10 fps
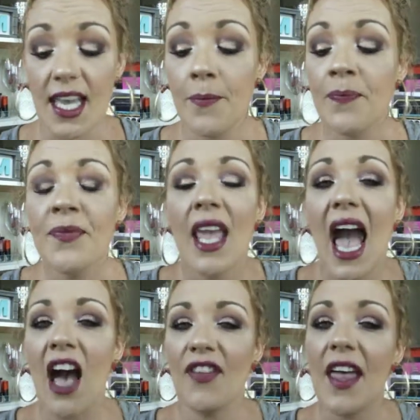
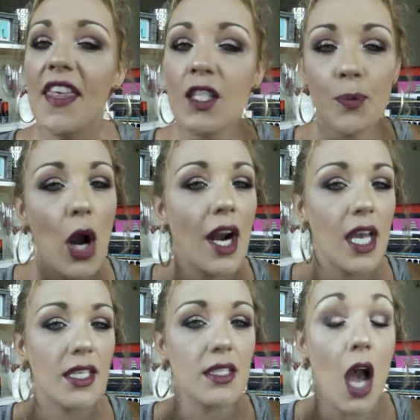I've had these
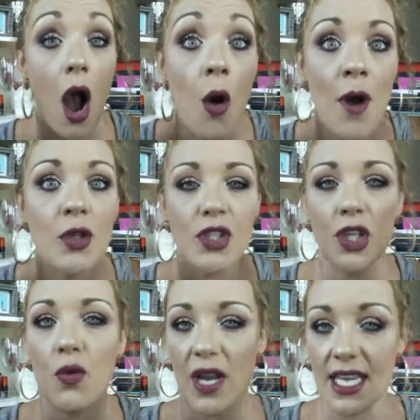products almost
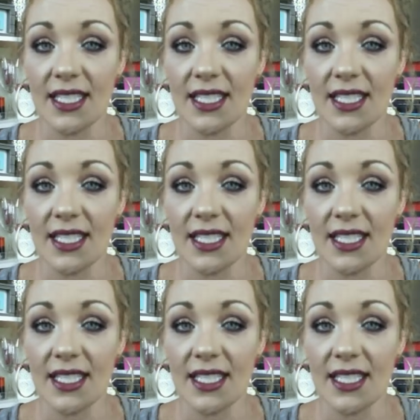2 weeks.